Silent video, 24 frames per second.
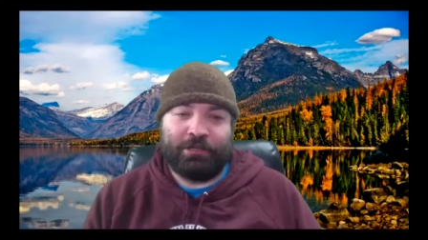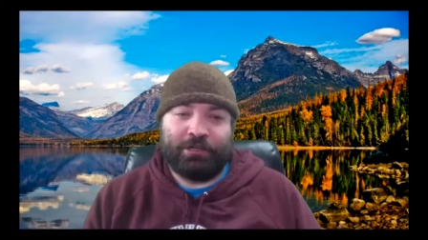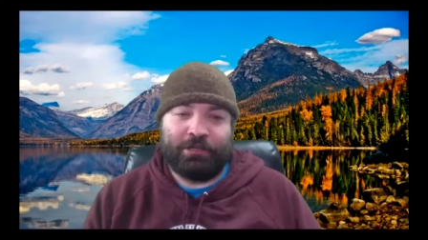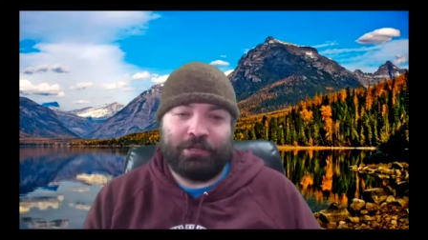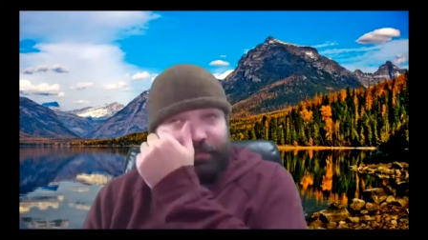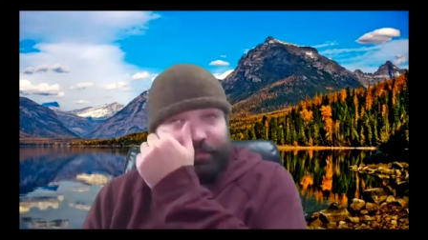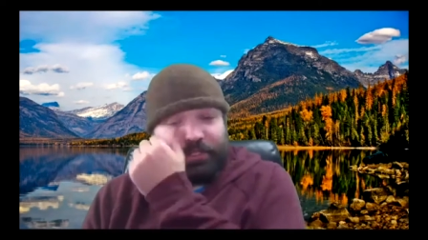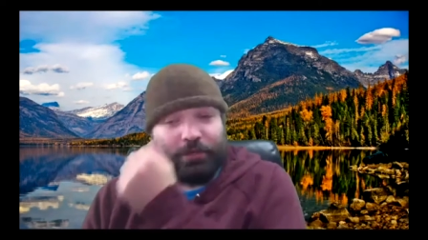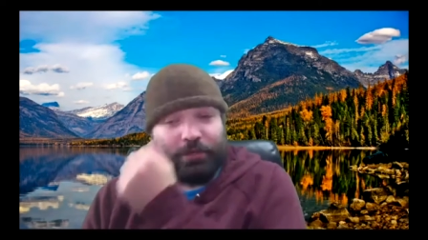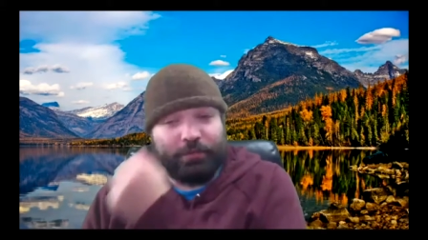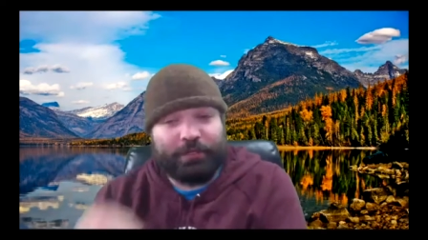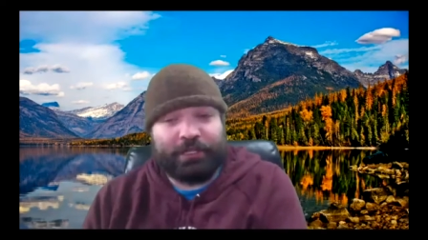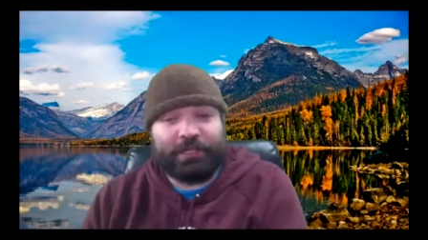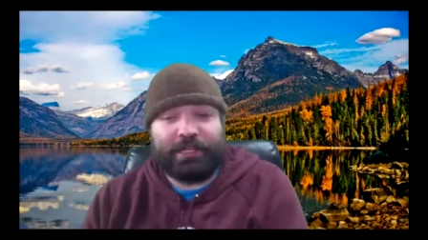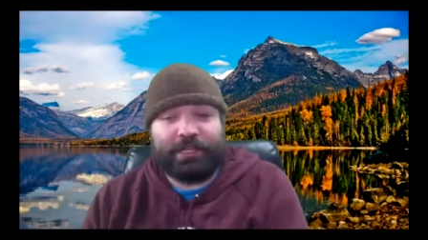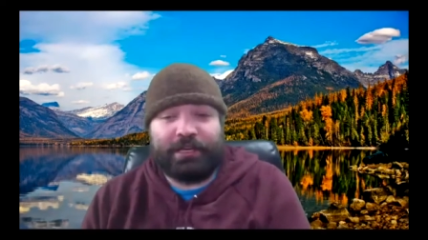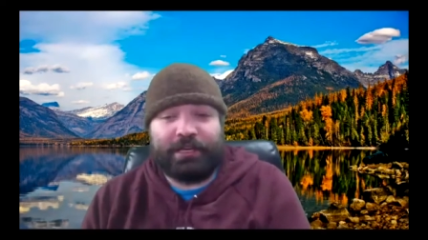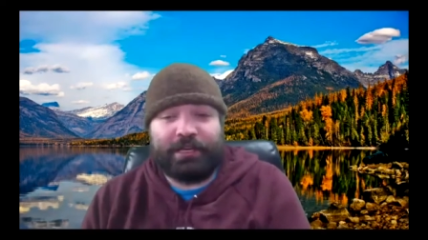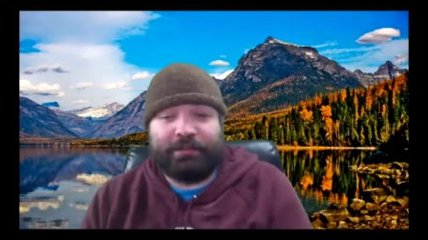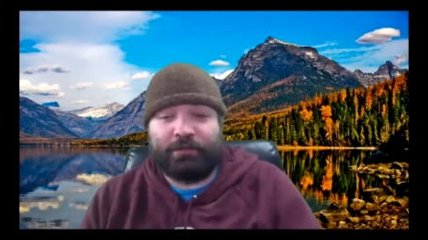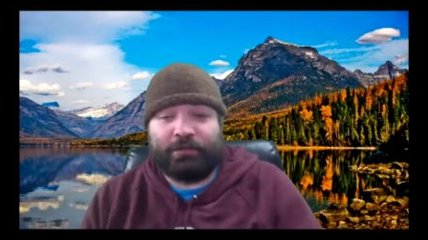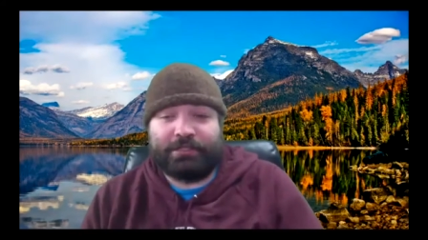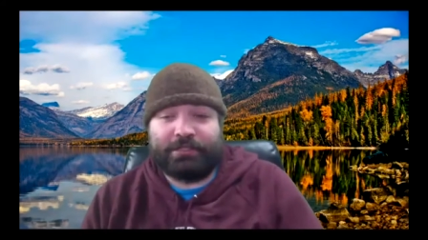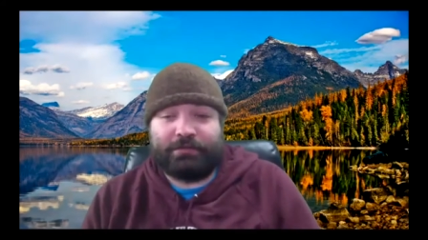slope like they have
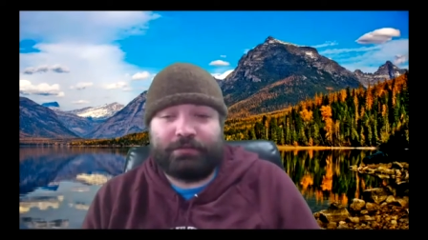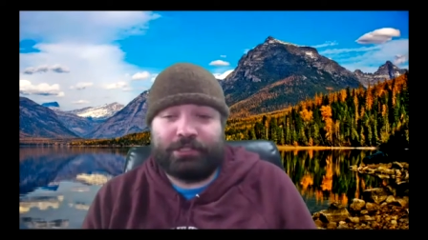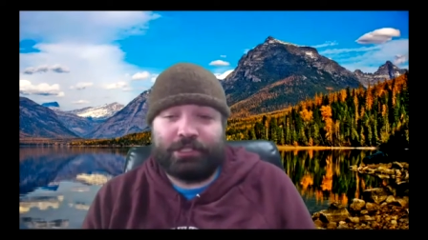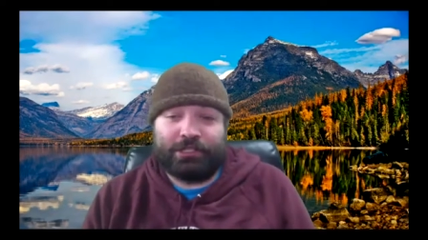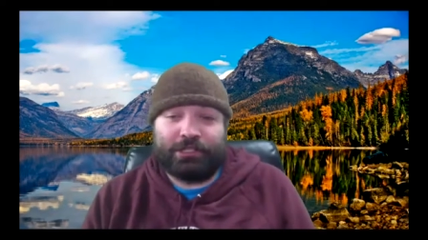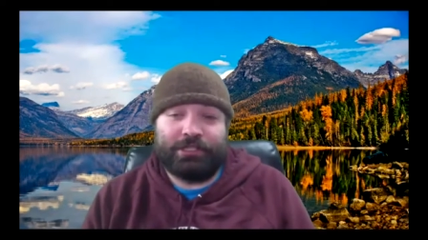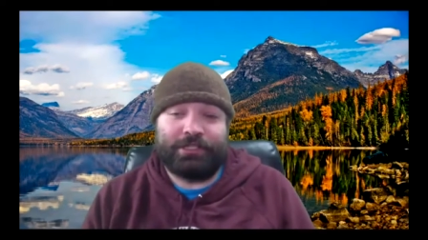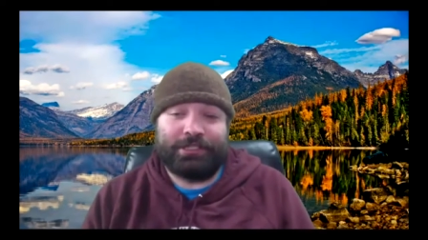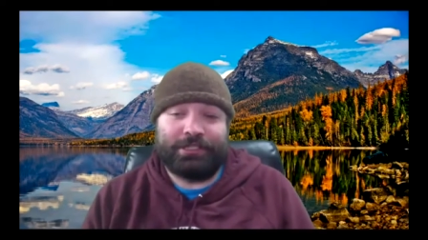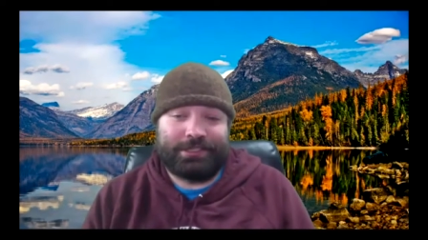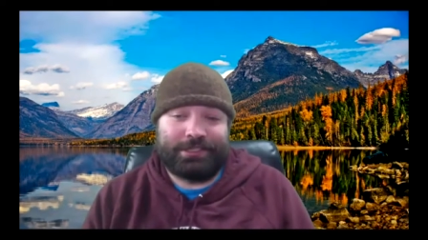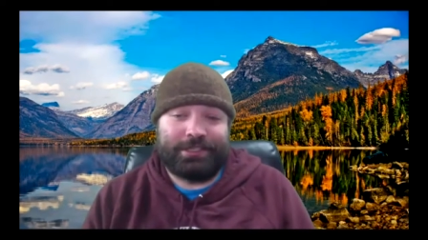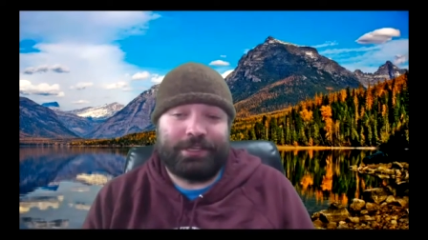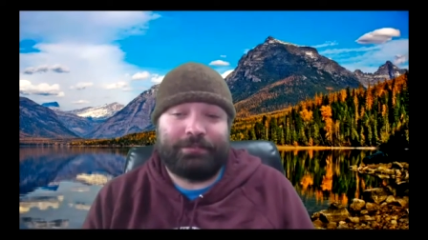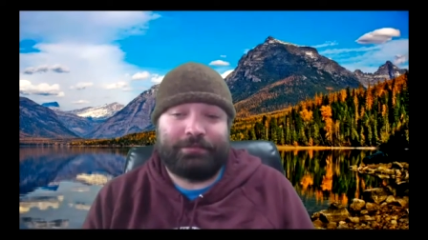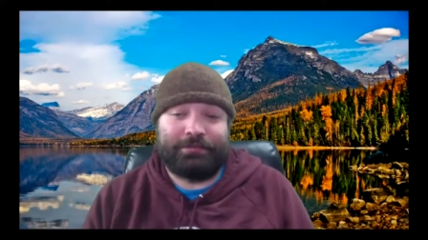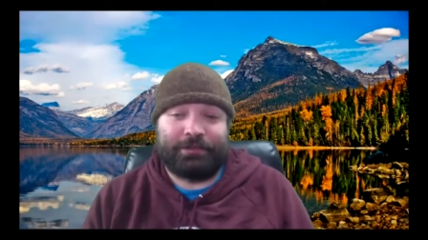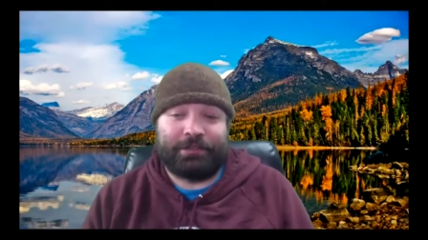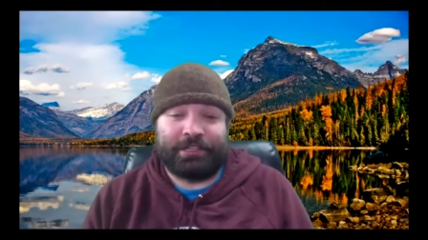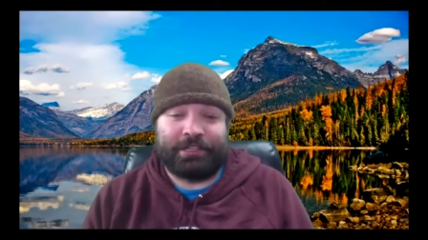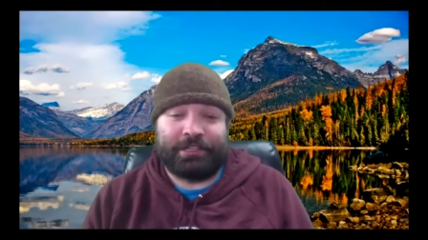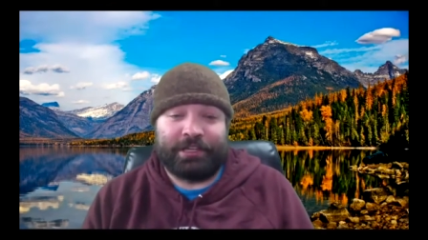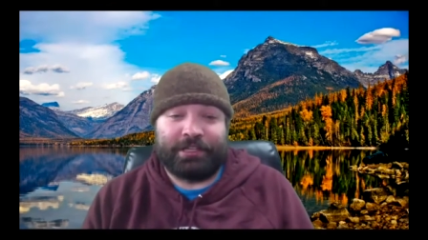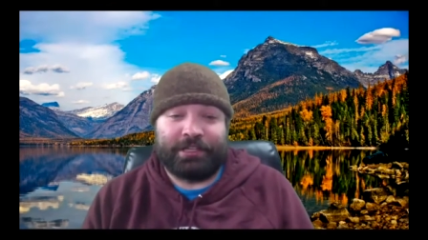in West Virginia, it's tough
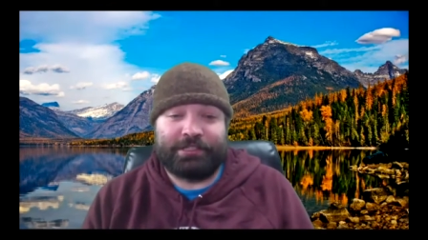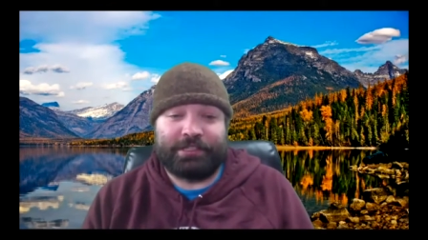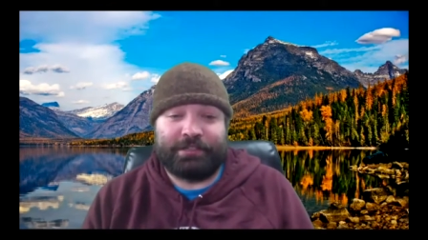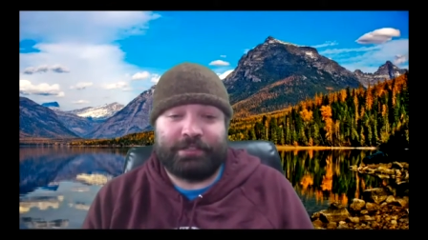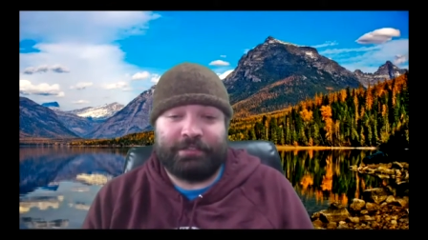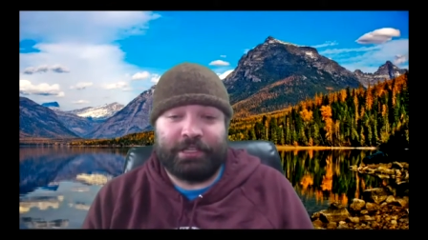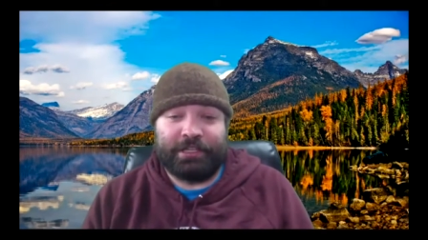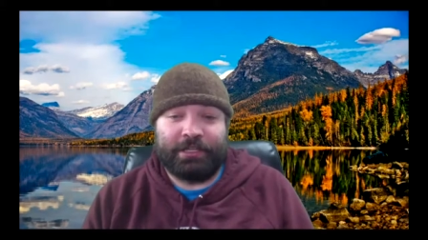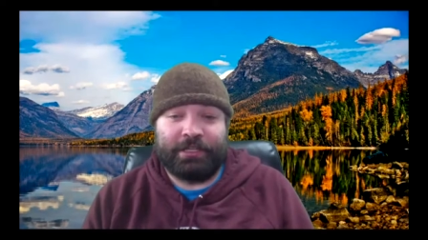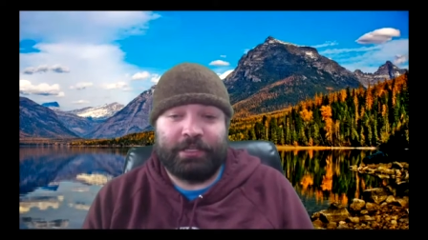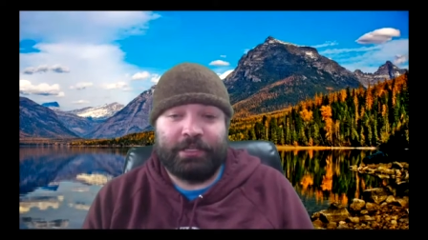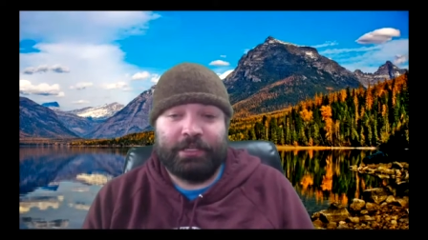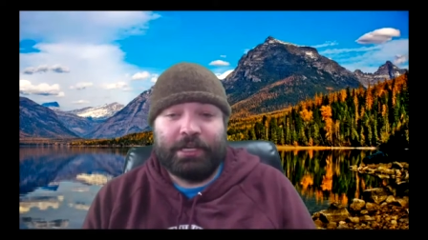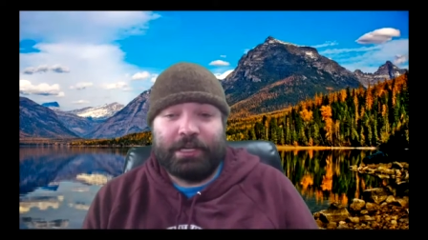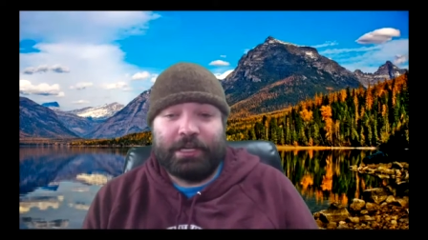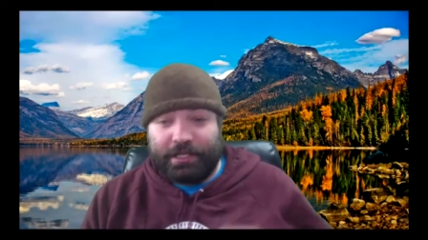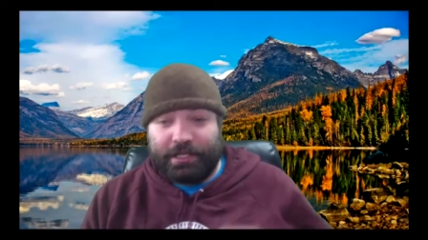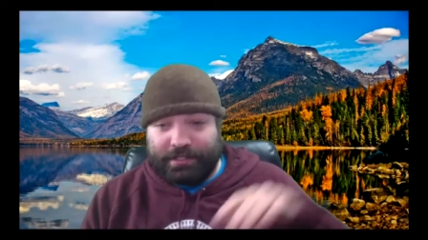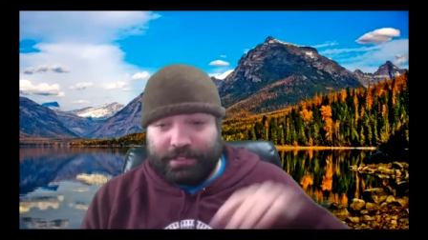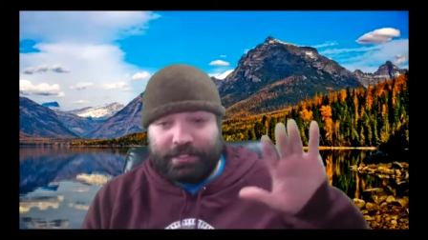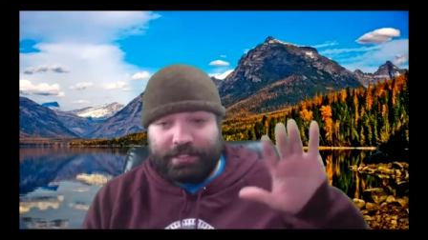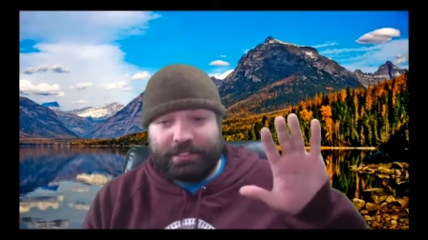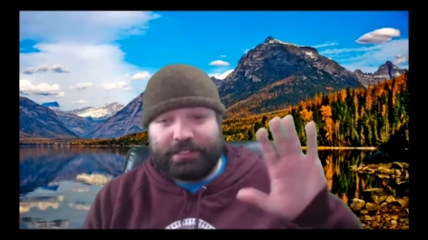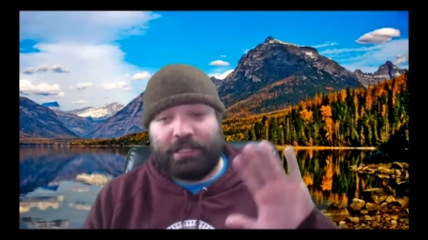with an excavator
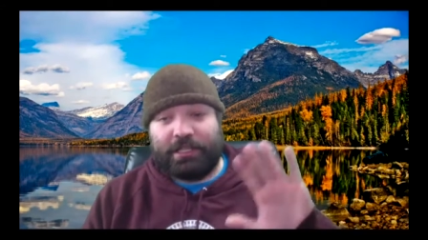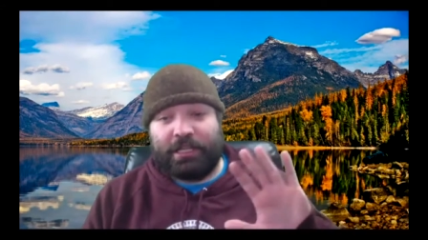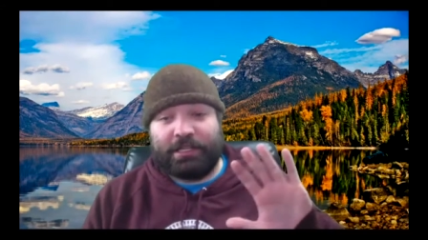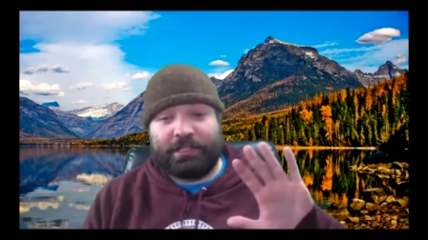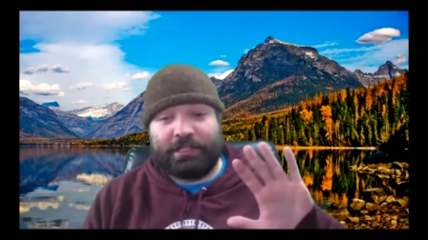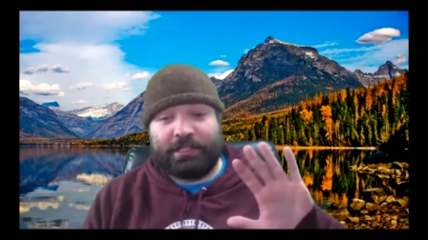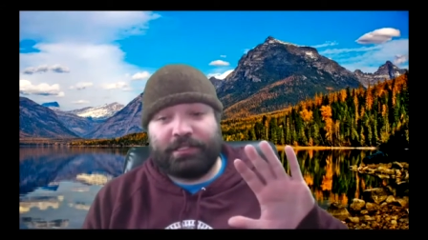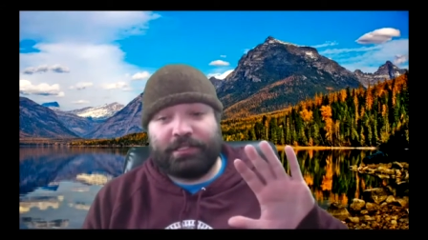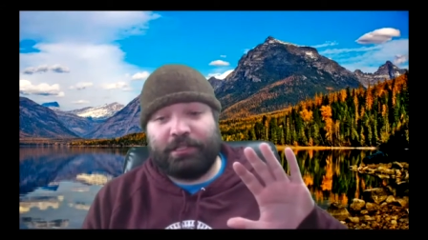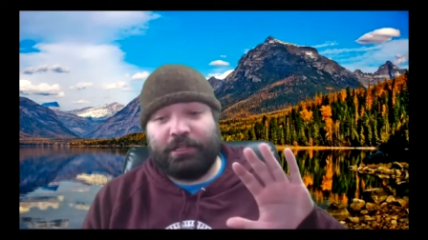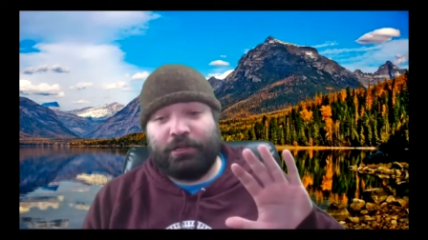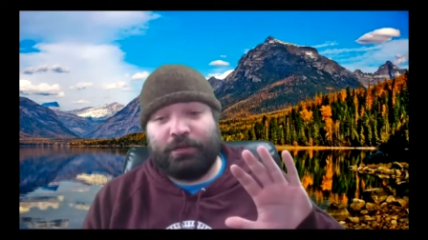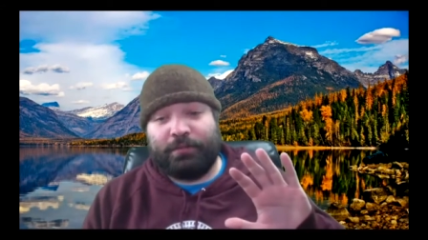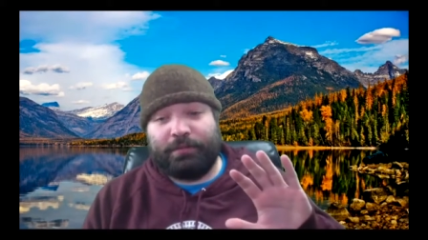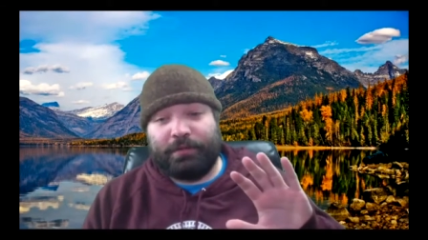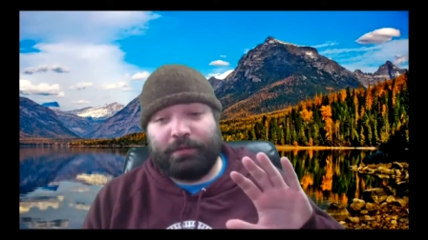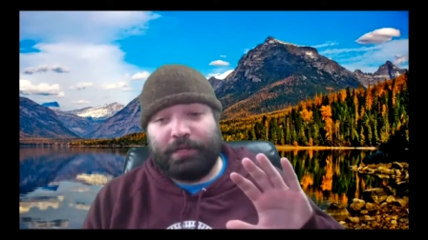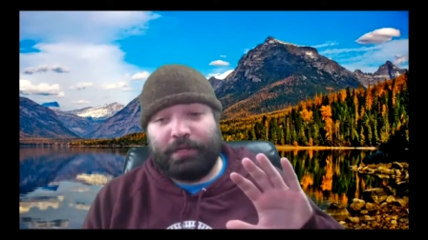because that's a lot of slope,